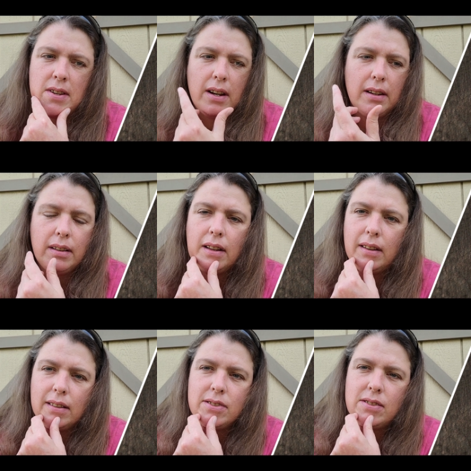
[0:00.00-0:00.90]
Uh,
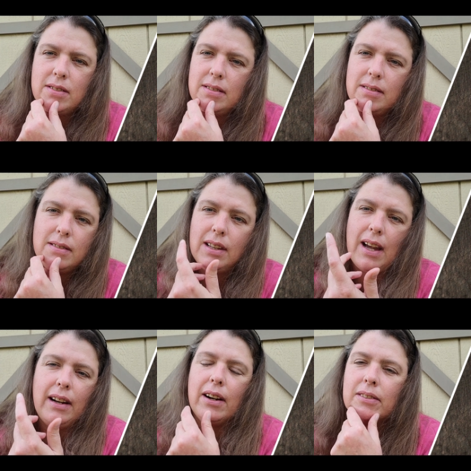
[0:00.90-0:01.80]
there's,
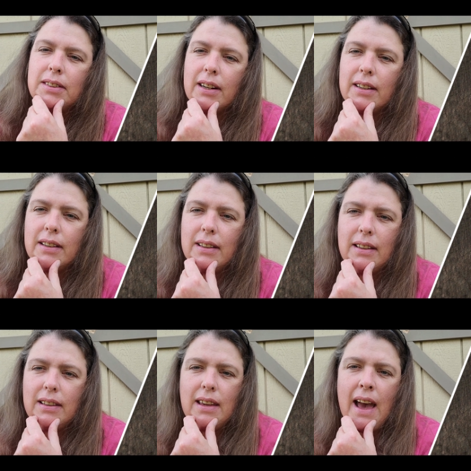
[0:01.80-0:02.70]
I know, there
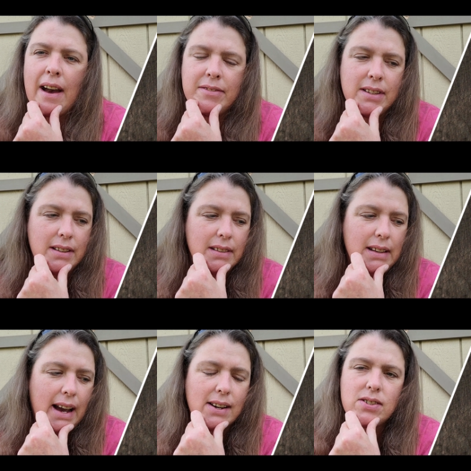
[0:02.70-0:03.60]
you have to
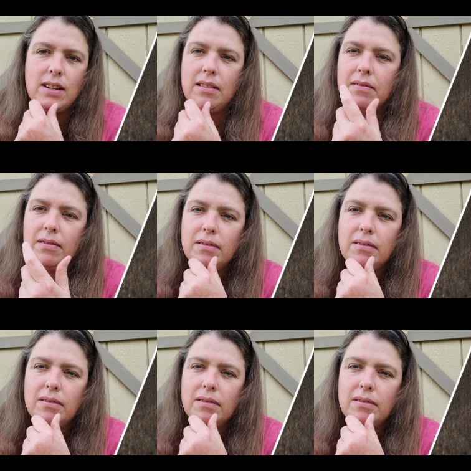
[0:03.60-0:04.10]
actually